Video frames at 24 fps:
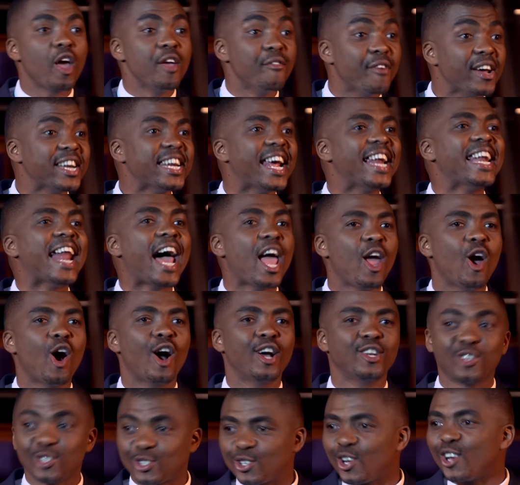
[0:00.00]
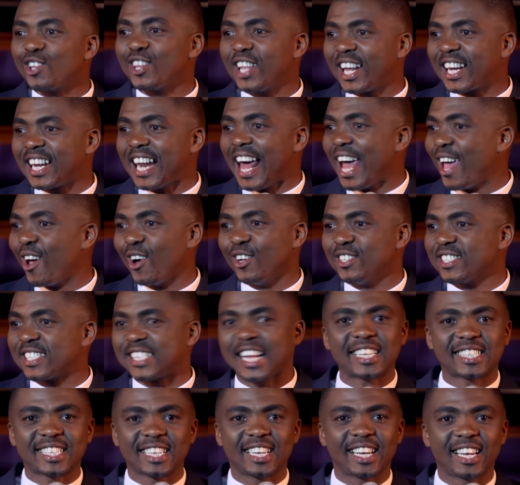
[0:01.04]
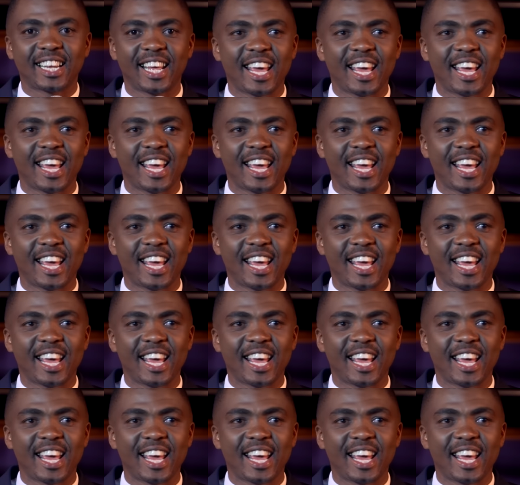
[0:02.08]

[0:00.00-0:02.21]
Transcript: Even a lion. You saw that lion, Cecil.